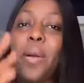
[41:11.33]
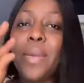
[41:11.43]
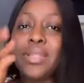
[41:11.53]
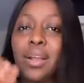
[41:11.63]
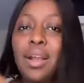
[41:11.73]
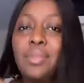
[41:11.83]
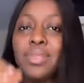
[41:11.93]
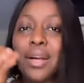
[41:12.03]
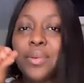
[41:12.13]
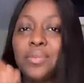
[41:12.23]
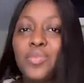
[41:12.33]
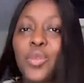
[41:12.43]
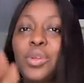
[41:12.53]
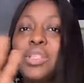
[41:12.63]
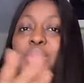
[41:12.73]
Echo better calm down.
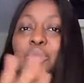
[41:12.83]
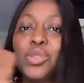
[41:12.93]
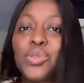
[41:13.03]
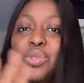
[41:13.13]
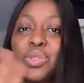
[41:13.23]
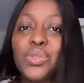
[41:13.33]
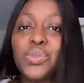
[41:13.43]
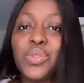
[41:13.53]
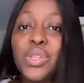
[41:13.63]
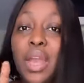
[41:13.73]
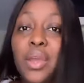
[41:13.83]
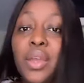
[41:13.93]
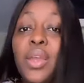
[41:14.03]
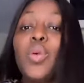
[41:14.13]
Nobody is pursuing you. Yeah?